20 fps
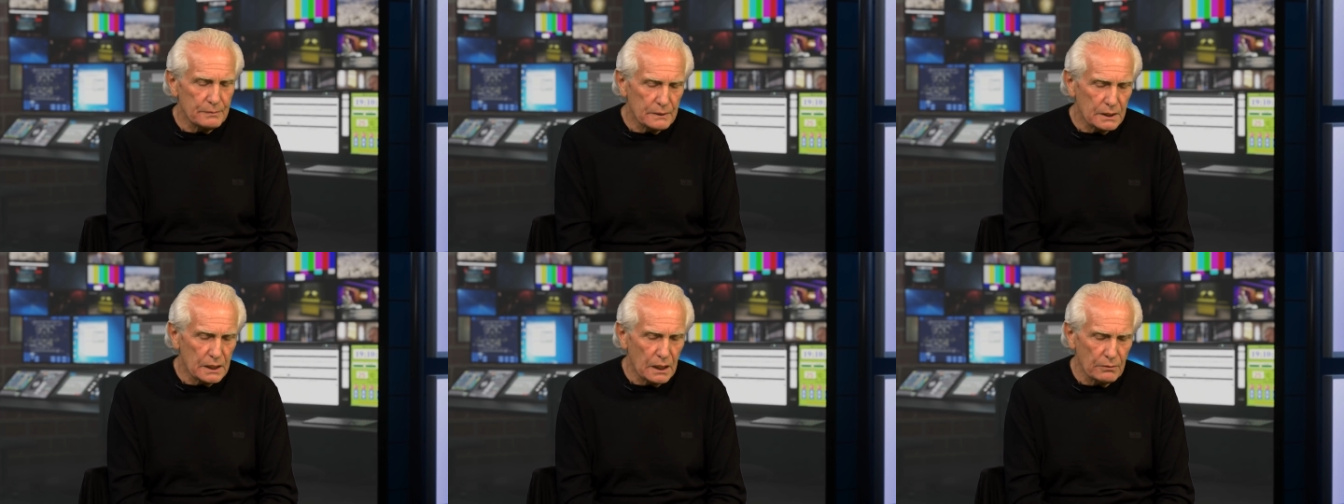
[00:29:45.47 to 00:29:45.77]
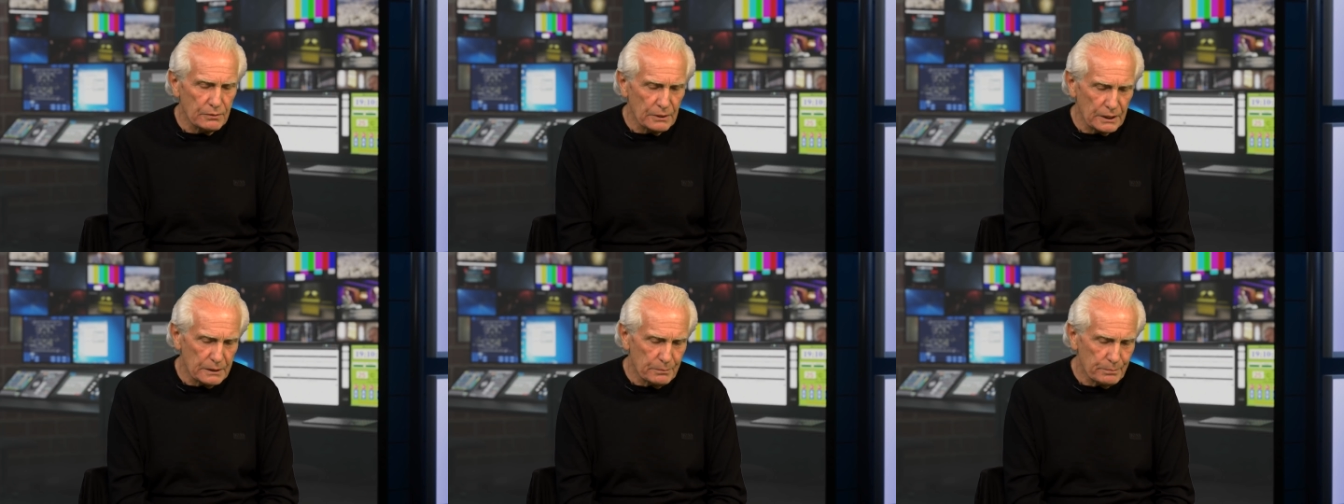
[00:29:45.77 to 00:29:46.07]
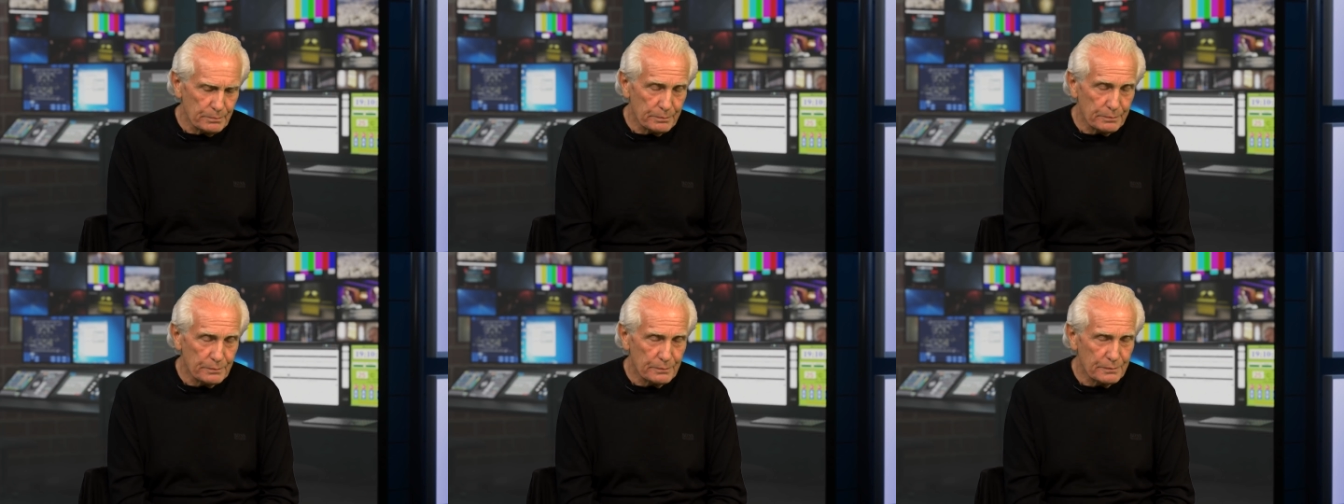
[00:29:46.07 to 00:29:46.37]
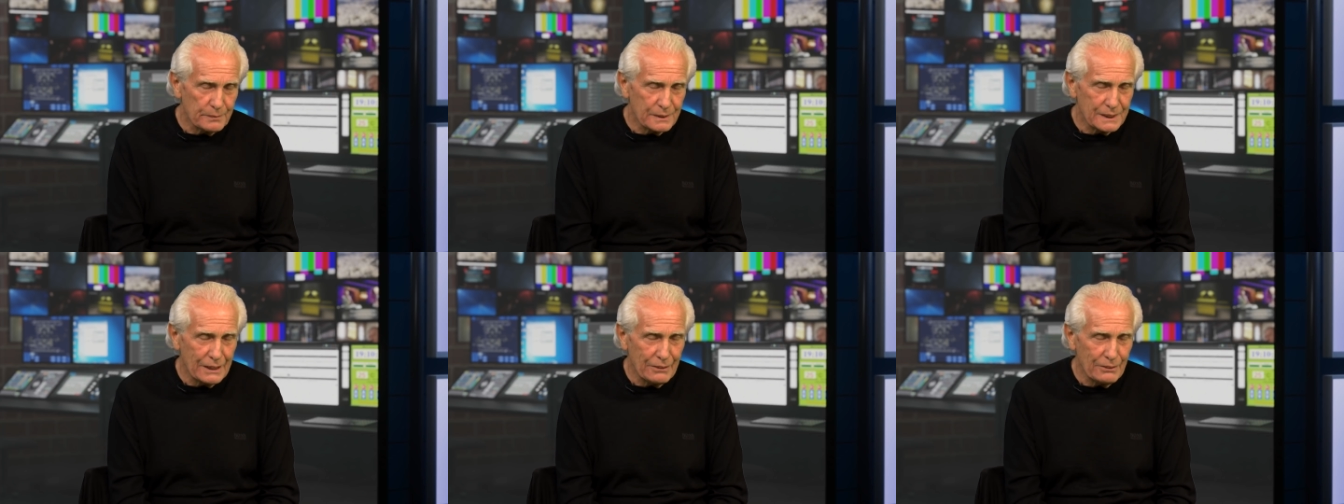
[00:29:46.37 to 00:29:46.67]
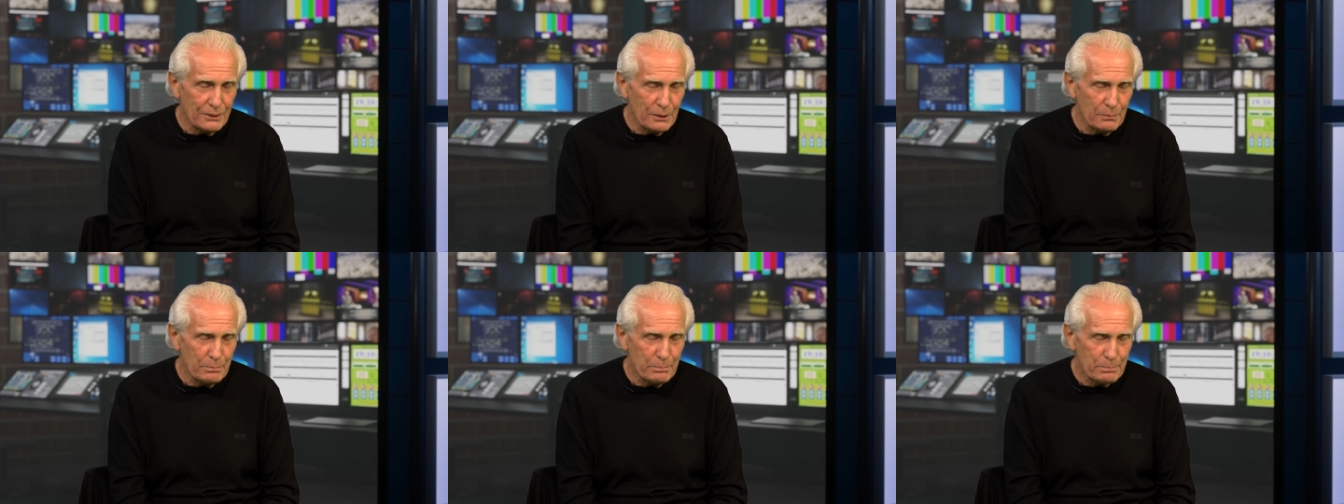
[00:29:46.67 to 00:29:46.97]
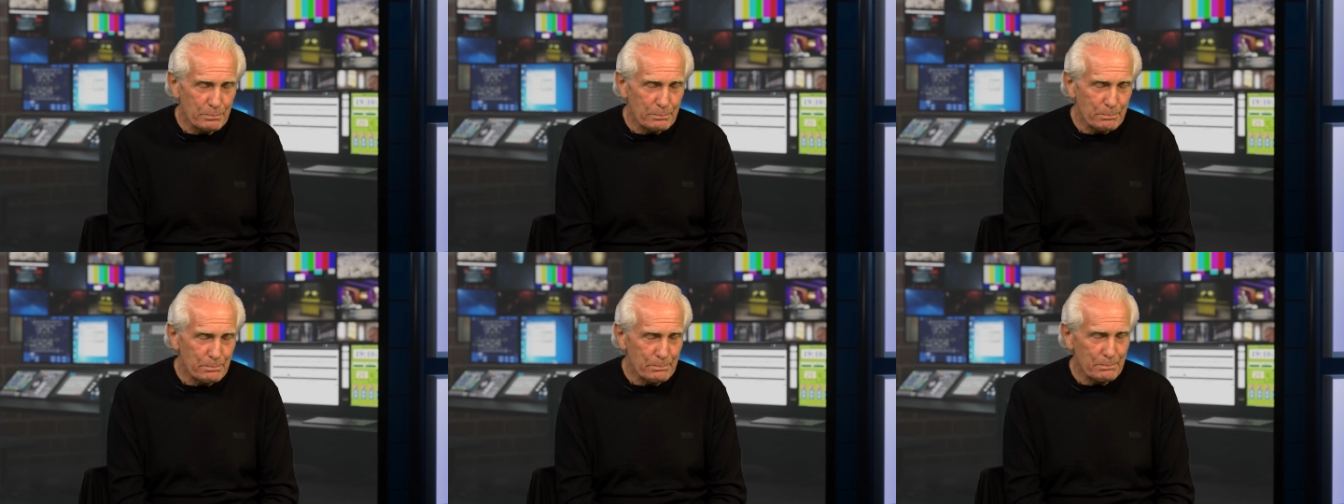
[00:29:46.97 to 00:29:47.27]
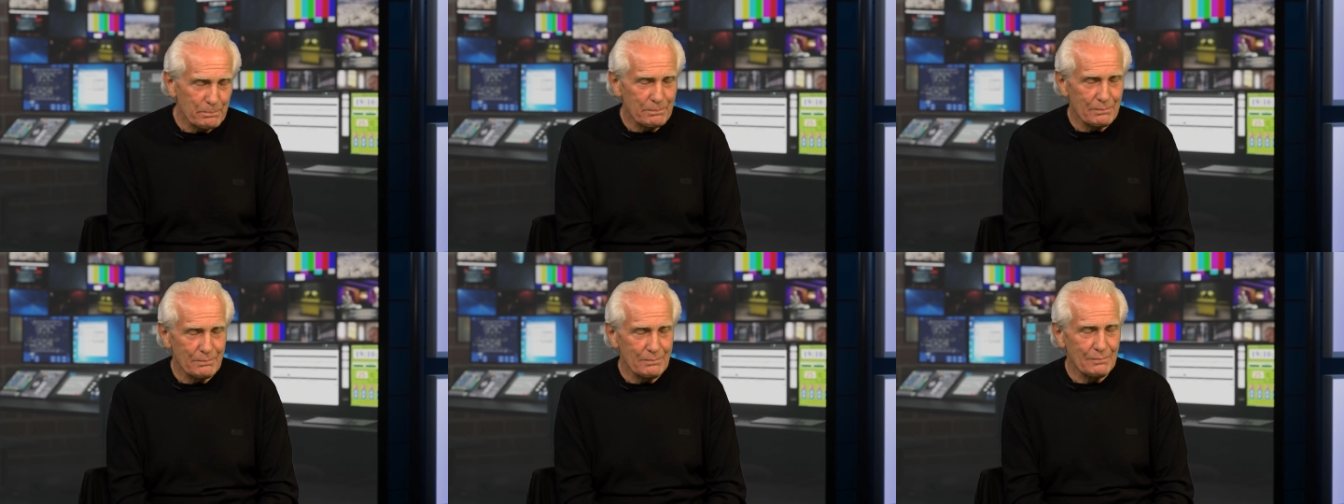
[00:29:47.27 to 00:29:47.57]
Lovely. Howard,
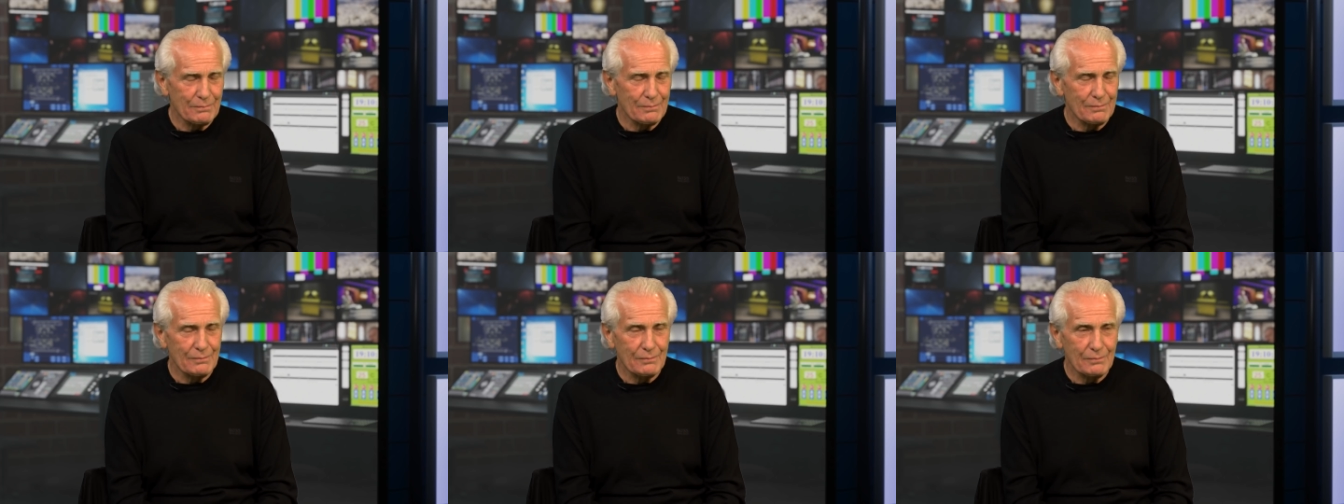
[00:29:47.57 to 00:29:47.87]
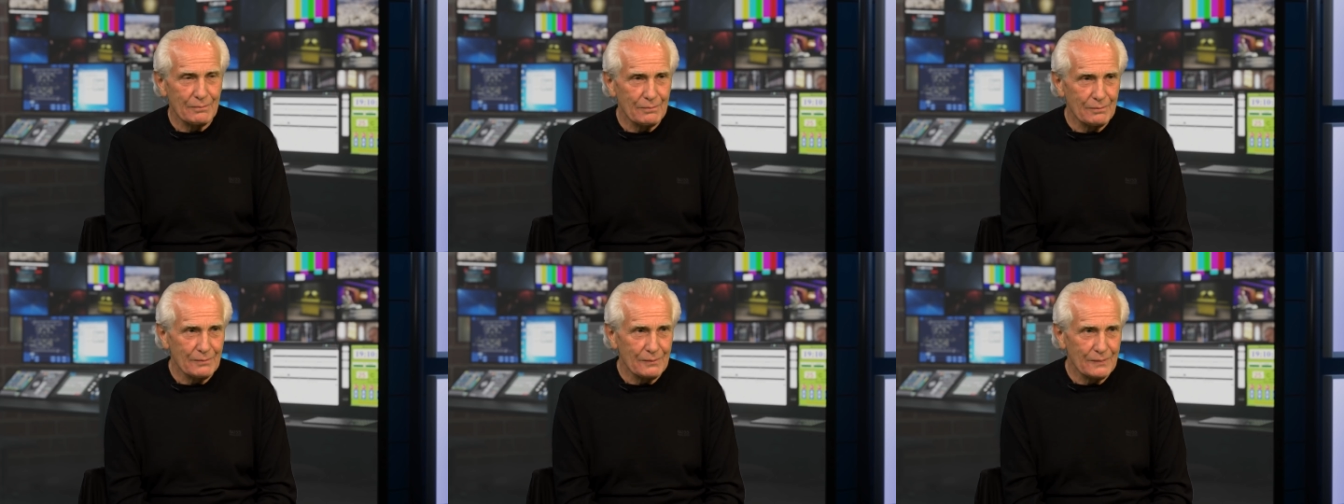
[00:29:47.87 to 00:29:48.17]
you, only